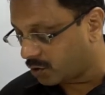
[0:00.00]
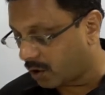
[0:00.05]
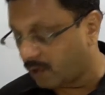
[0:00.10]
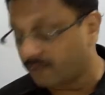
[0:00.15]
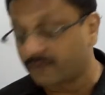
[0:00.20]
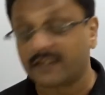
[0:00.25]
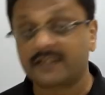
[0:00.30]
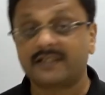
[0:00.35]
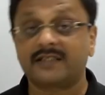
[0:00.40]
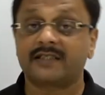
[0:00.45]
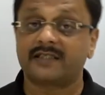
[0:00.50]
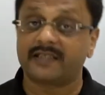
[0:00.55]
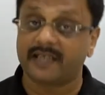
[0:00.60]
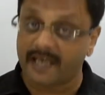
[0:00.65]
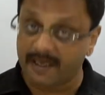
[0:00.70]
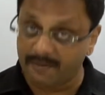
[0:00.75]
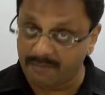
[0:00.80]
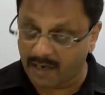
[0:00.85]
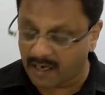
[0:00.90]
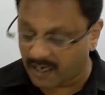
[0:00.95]
of the
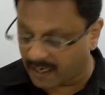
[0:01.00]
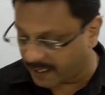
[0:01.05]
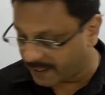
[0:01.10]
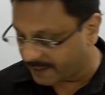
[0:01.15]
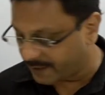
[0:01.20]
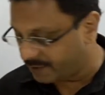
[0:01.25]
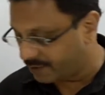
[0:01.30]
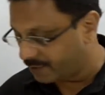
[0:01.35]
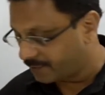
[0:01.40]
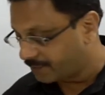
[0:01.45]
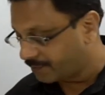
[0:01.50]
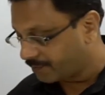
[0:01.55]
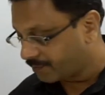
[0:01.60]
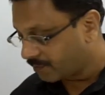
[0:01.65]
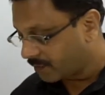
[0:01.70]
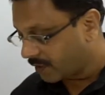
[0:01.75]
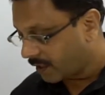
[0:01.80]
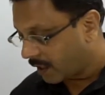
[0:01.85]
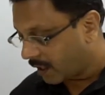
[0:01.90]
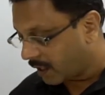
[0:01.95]
same height
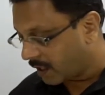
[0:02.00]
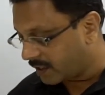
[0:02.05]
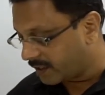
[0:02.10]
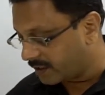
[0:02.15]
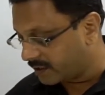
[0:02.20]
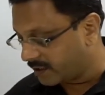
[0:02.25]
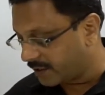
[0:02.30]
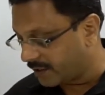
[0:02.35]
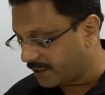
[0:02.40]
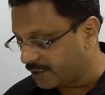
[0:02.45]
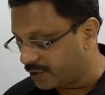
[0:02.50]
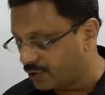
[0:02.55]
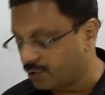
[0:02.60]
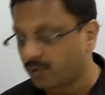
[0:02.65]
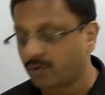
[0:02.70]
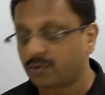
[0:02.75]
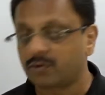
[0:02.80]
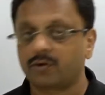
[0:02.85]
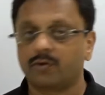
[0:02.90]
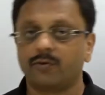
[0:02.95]
are in the
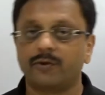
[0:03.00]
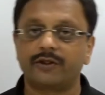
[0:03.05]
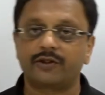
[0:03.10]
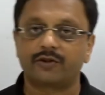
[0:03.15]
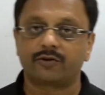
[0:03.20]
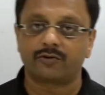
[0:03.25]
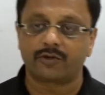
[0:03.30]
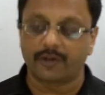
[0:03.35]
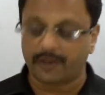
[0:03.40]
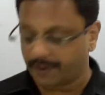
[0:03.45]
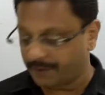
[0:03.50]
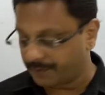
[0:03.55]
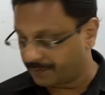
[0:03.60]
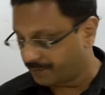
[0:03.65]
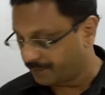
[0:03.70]
ratio 2 is to 3.